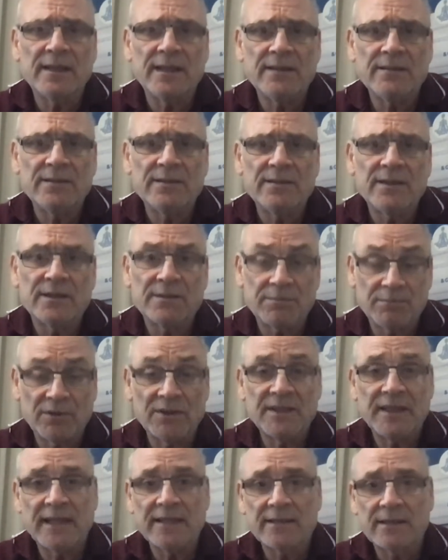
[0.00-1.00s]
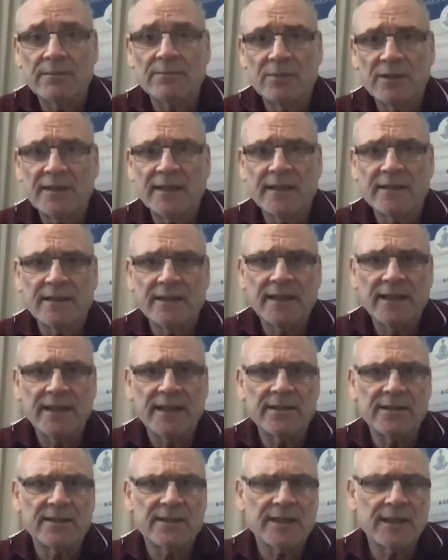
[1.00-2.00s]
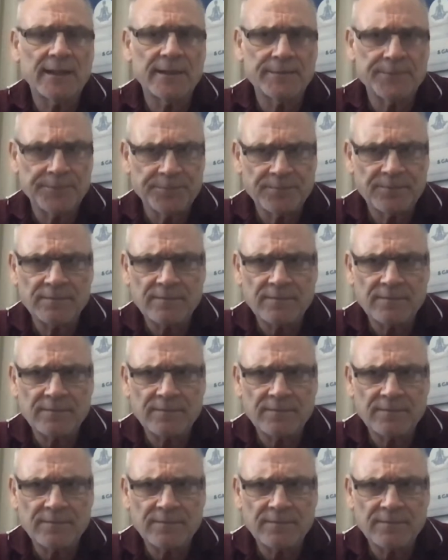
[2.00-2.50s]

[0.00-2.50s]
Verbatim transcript: and just protect protect the kids. So